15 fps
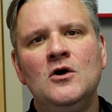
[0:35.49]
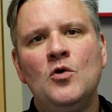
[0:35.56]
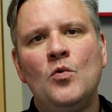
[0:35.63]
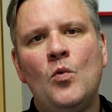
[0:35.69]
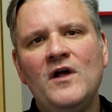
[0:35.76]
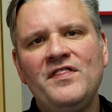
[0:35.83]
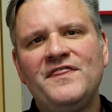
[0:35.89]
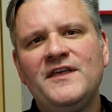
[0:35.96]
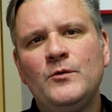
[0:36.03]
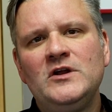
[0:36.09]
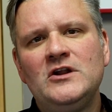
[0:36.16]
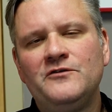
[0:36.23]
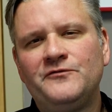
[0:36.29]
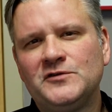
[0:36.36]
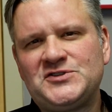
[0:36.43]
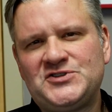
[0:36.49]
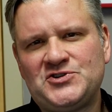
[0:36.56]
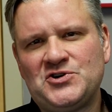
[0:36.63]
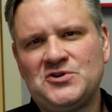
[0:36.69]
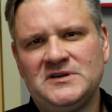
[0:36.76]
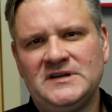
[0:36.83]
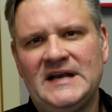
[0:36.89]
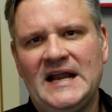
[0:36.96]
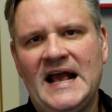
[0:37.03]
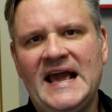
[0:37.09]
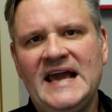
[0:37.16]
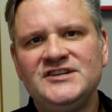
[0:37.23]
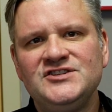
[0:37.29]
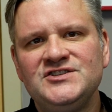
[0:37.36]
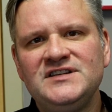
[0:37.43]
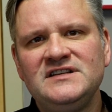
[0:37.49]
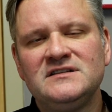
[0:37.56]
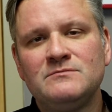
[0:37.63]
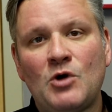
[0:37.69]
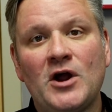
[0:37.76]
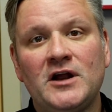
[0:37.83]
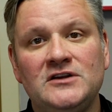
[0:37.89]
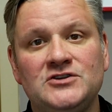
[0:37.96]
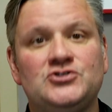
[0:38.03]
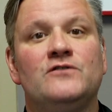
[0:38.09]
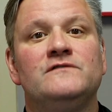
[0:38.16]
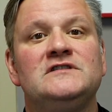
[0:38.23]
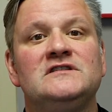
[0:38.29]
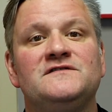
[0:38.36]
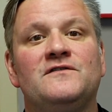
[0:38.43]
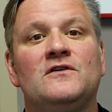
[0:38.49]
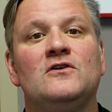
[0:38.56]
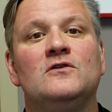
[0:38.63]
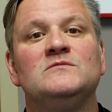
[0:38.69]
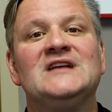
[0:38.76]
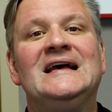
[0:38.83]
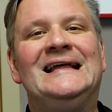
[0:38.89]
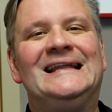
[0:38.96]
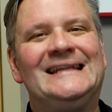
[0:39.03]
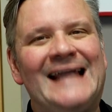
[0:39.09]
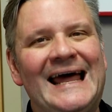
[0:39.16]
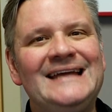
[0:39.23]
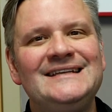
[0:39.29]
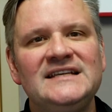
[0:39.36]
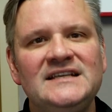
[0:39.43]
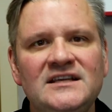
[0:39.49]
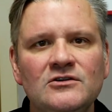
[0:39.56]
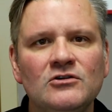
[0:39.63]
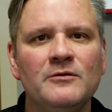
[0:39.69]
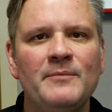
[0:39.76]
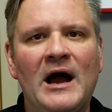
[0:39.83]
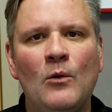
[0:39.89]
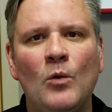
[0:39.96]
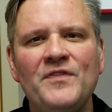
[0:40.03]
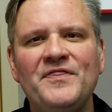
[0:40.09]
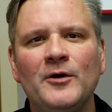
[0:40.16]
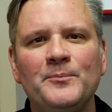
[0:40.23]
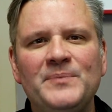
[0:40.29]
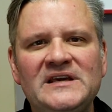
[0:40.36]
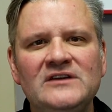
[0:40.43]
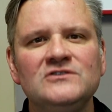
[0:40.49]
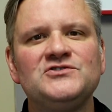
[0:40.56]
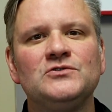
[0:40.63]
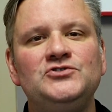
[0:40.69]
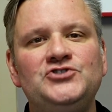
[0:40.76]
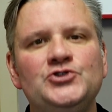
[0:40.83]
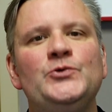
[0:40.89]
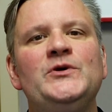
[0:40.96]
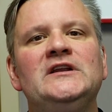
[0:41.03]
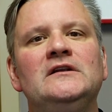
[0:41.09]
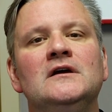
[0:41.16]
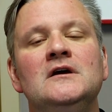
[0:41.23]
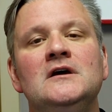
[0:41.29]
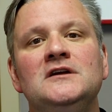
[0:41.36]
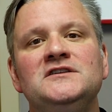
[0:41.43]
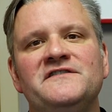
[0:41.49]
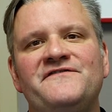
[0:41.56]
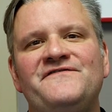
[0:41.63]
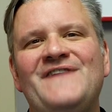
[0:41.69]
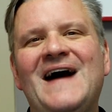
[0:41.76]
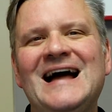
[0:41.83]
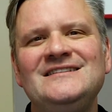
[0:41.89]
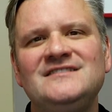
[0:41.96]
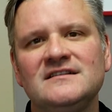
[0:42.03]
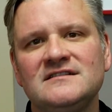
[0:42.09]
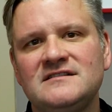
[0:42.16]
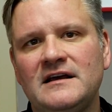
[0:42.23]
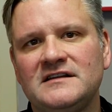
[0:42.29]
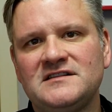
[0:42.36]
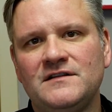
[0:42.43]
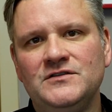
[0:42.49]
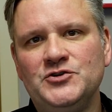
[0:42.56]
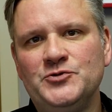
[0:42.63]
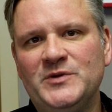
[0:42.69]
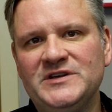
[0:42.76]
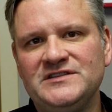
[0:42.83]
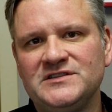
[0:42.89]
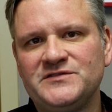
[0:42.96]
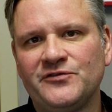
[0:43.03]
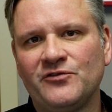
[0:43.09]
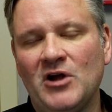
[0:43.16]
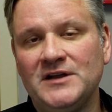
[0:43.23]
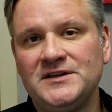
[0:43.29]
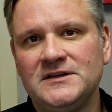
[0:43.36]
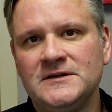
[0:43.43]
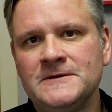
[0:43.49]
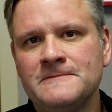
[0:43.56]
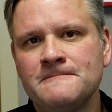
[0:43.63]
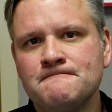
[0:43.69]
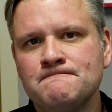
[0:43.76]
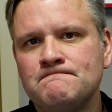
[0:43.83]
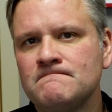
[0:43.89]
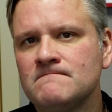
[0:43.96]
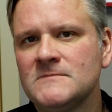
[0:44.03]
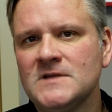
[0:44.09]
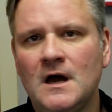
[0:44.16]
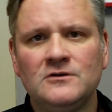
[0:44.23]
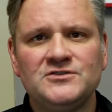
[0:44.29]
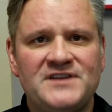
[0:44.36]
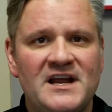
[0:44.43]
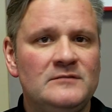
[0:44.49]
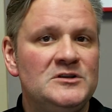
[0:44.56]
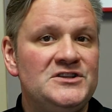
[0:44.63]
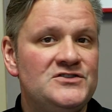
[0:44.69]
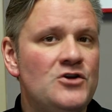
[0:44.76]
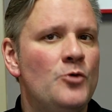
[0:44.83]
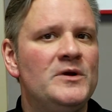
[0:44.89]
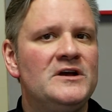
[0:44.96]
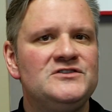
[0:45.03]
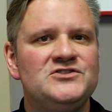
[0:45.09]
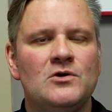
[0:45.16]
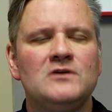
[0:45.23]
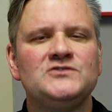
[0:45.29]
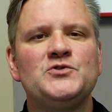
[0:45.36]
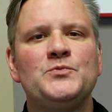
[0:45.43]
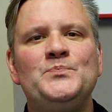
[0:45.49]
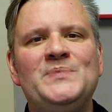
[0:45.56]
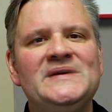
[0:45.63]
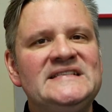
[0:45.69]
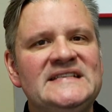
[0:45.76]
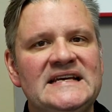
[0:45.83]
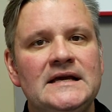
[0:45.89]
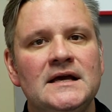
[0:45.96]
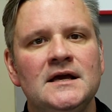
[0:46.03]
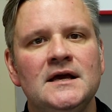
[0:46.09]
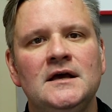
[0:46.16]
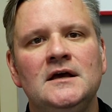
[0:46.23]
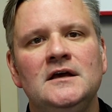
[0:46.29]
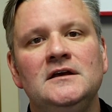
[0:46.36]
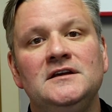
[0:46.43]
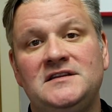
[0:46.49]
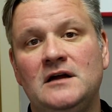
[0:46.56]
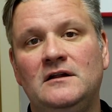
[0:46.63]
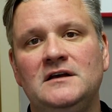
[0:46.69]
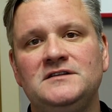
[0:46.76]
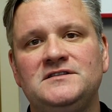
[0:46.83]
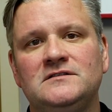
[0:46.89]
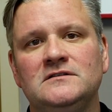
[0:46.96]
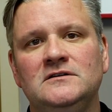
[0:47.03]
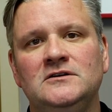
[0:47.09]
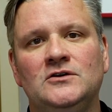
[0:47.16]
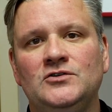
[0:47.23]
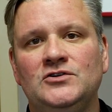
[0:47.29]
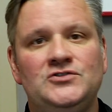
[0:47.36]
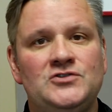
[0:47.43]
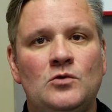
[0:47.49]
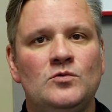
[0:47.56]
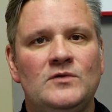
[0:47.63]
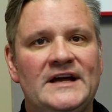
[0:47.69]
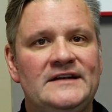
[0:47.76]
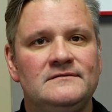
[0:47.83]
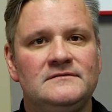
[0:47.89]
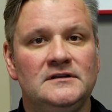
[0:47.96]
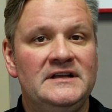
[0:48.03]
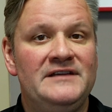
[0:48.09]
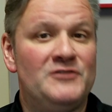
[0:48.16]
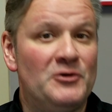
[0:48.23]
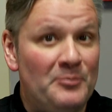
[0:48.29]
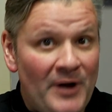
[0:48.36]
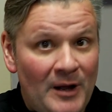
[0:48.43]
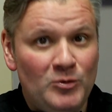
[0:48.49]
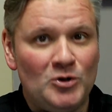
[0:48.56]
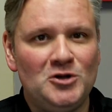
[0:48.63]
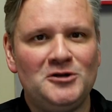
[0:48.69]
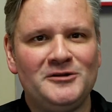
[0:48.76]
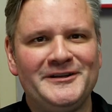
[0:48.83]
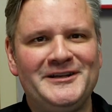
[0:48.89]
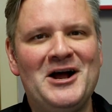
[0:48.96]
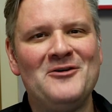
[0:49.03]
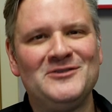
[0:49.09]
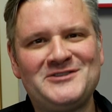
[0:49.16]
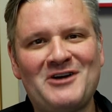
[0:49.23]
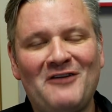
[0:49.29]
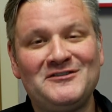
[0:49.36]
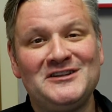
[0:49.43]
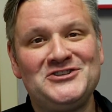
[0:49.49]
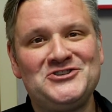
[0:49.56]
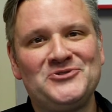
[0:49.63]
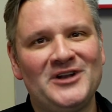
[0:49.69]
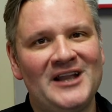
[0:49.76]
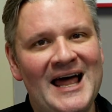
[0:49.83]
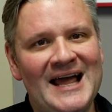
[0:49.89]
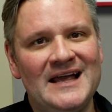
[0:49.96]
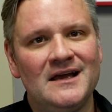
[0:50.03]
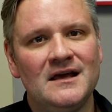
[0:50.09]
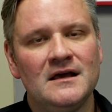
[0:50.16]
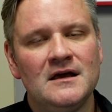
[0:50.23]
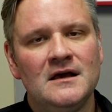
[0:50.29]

one thing we know for certain, agencies and marketing services firms like to hear about what their peers are doing to find success in the new business front. Understandably so, because you're also busy. You tell us, you don't get to leave your bubble, as often as you would like.